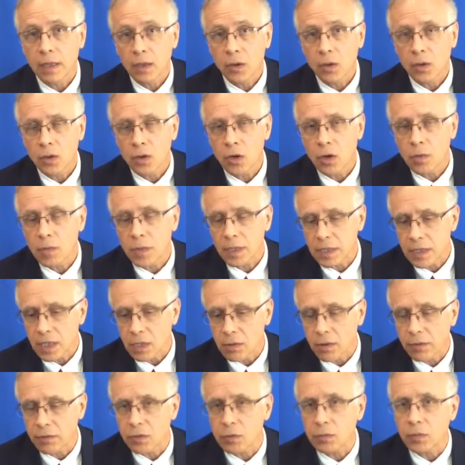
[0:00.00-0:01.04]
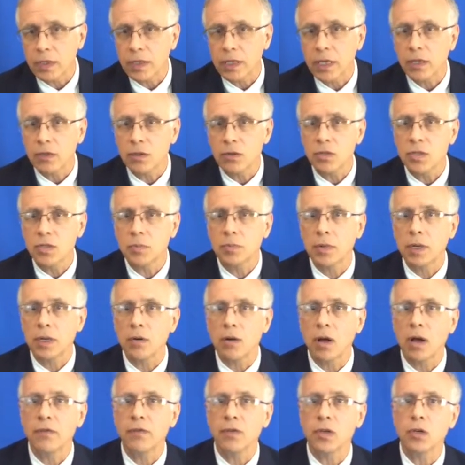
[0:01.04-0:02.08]
Chordomas, however, when they do spread,
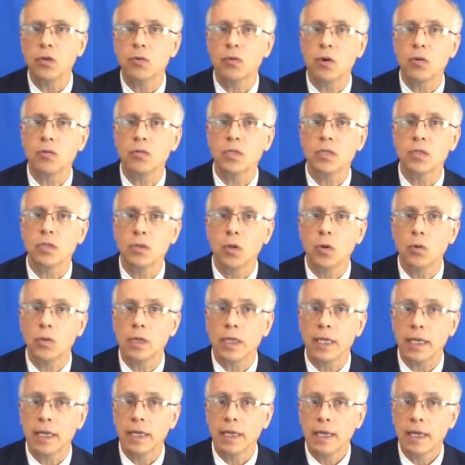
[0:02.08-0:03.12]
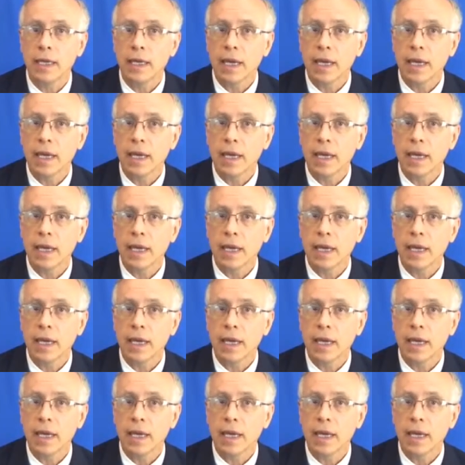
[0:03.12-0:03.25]
often grow slowly,